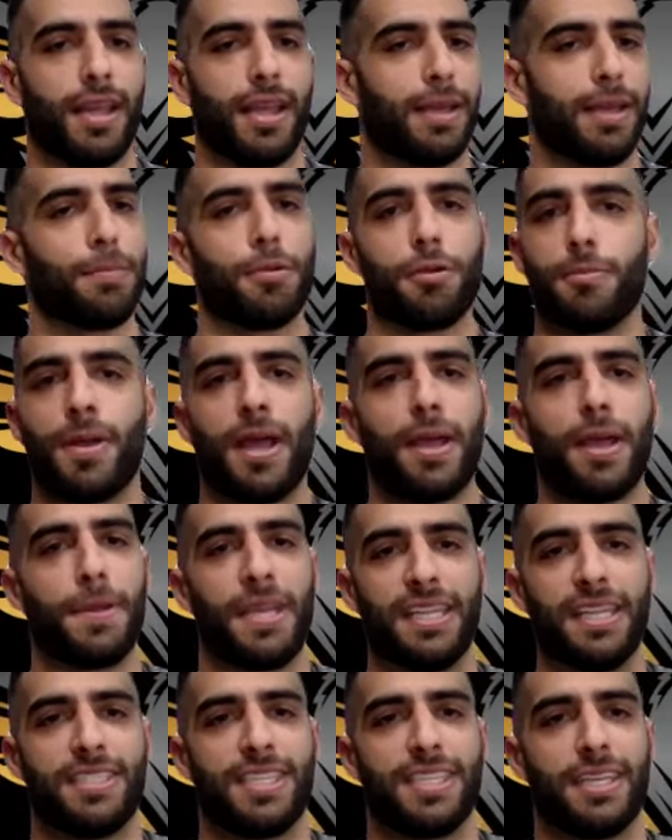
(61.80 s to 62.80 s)
They implement
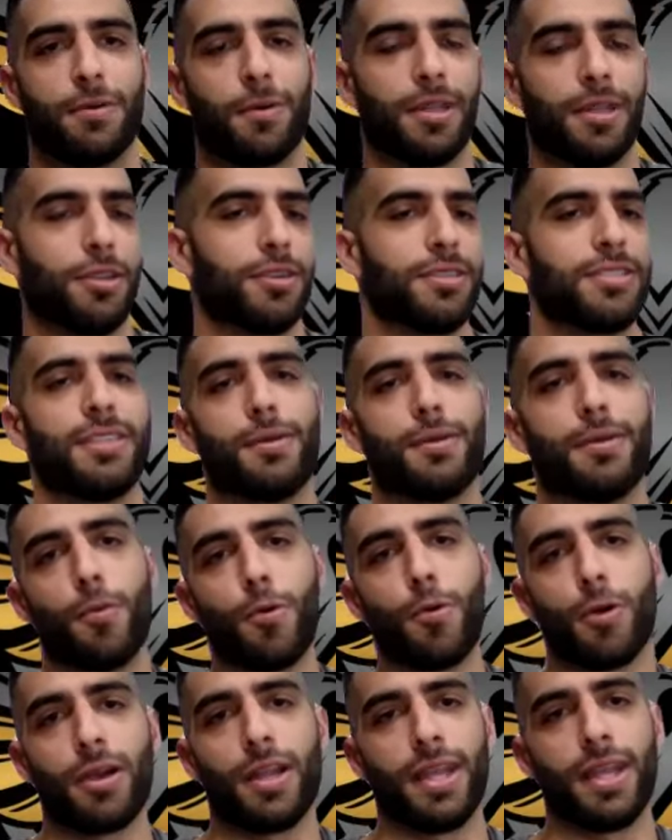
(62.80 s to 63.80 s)
PT, whether it's in the
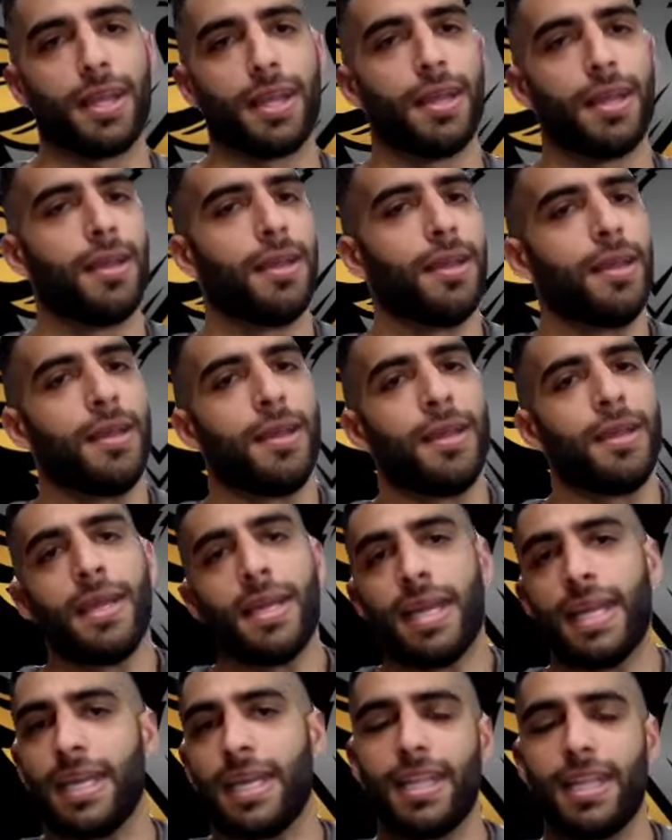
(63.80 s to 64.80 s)
morning,
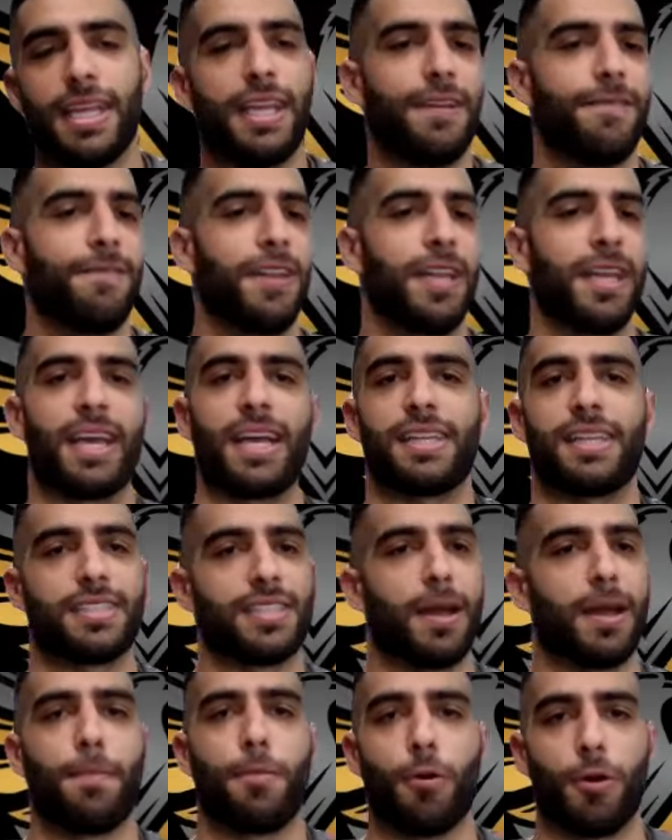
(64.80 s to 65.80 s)
in the evening, at
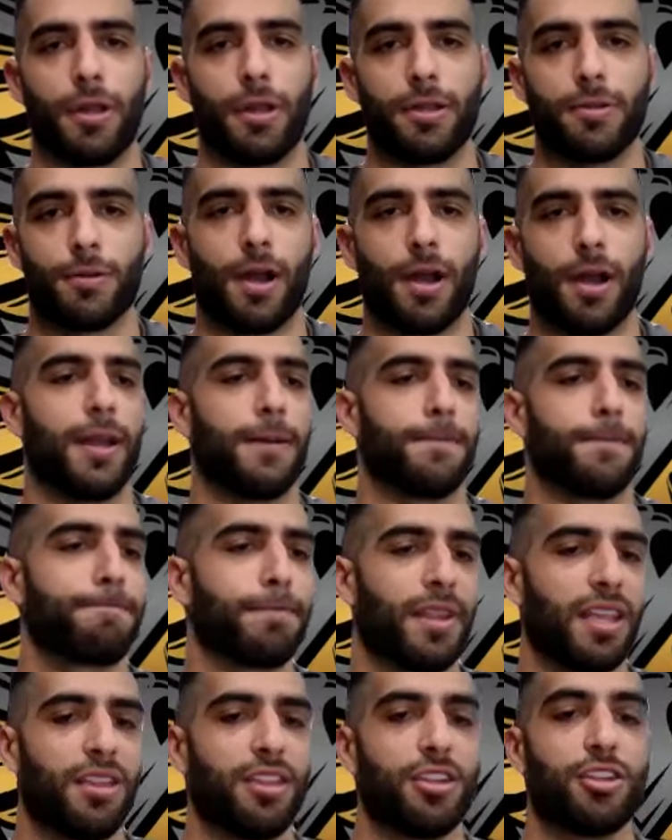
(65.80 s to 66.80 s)
some point, right?
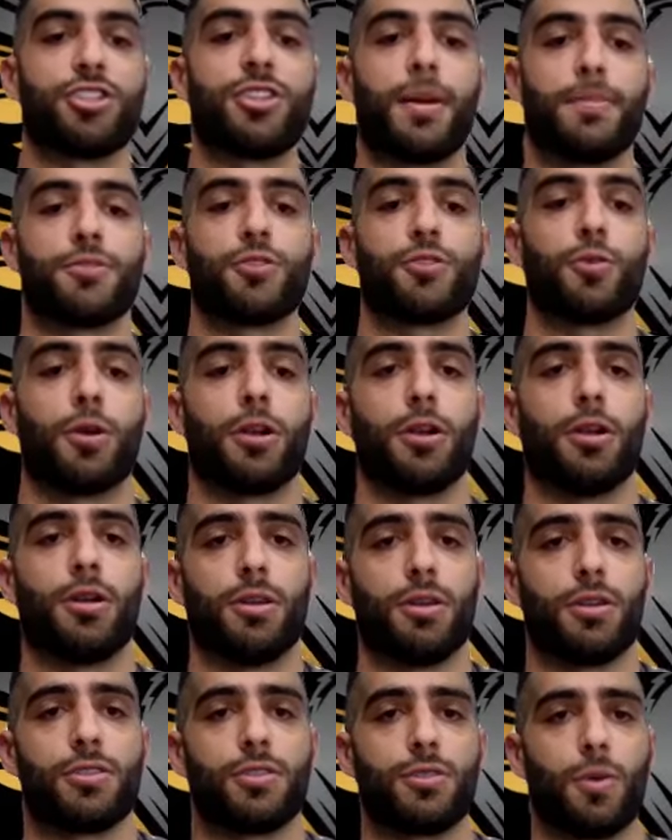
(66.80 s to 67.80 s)
There's some sort
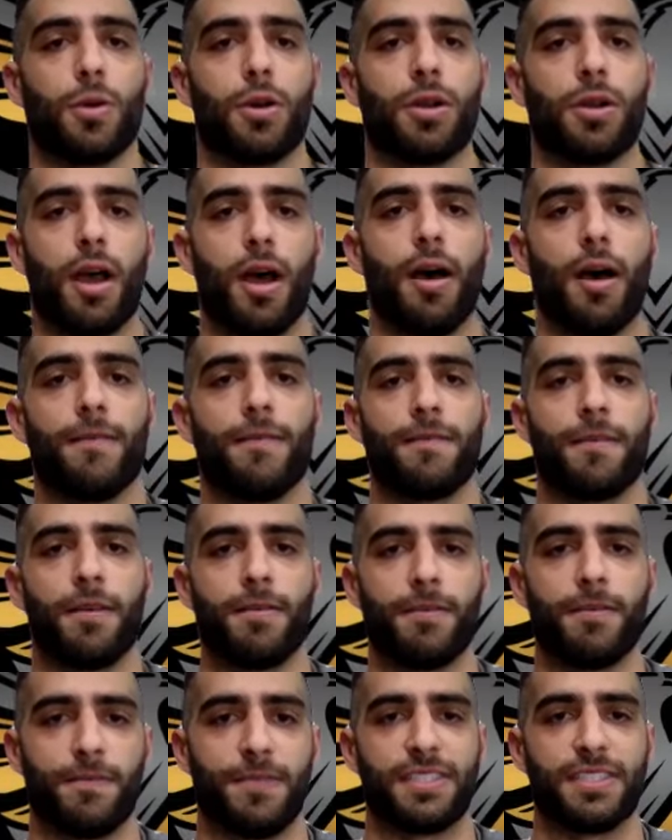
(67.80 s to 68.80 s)
of, uh, sort of
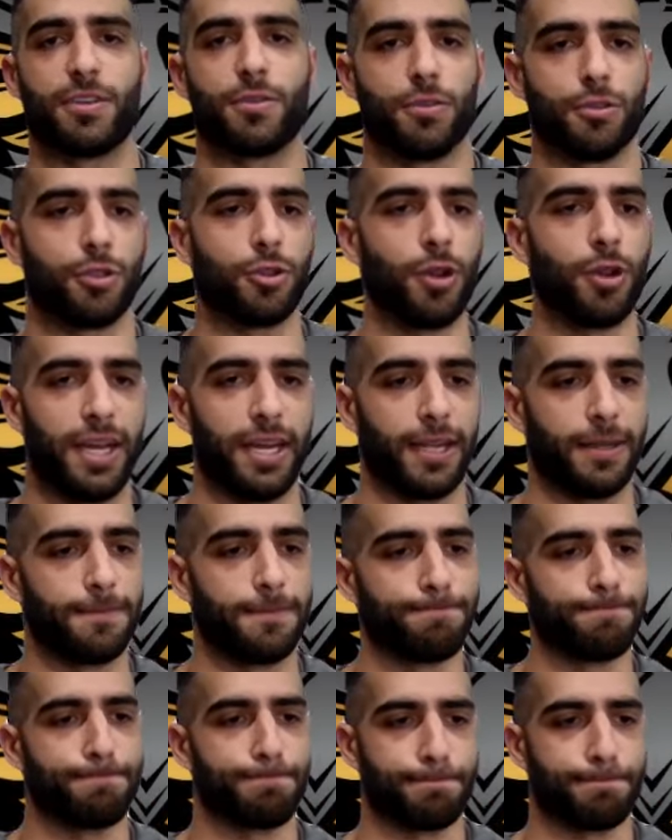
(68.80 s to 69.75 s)
physical training.